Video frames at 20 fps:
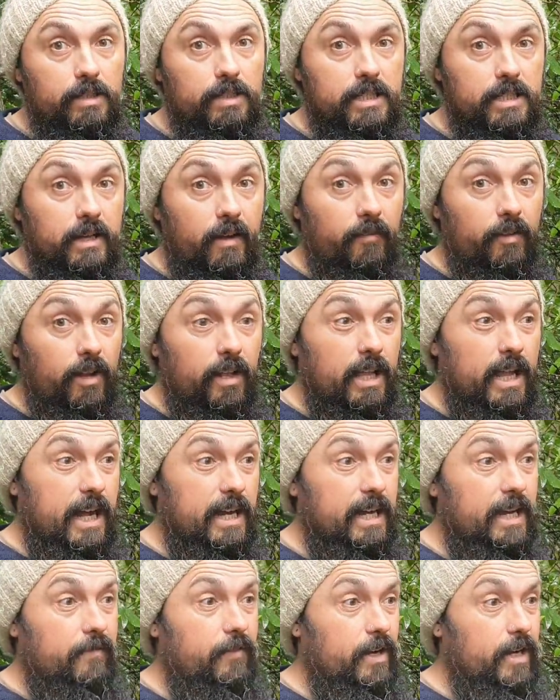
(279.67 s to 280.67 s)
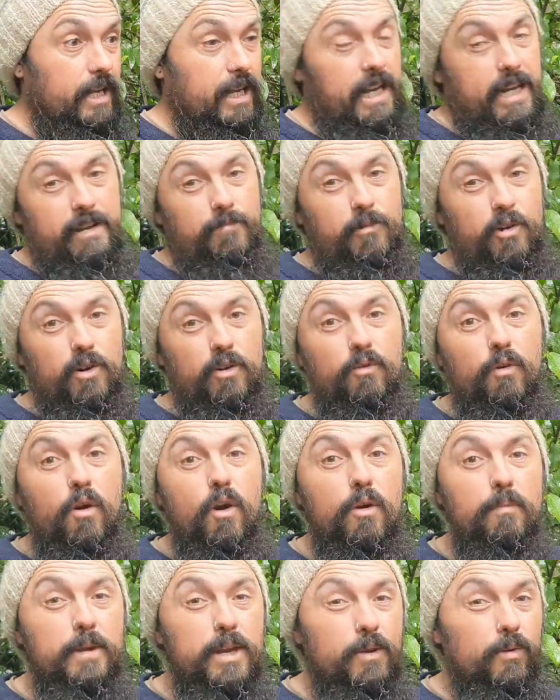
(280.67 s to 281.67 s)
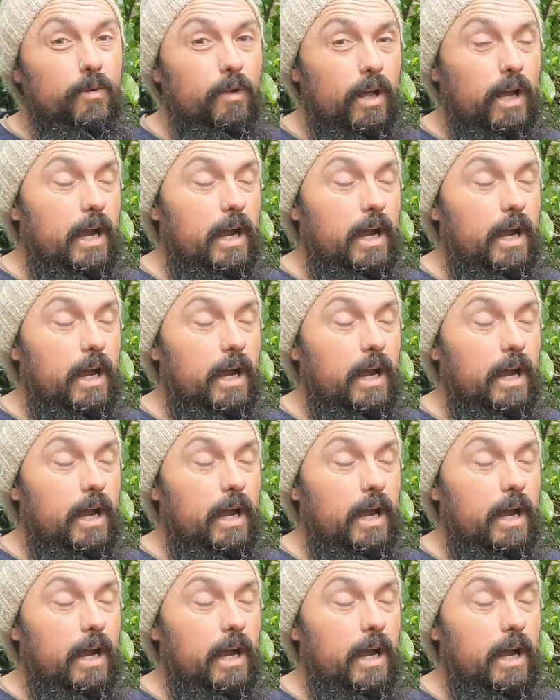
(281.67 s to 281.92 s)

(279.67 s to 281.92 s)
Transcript: and stuff like that, even antimicrobial.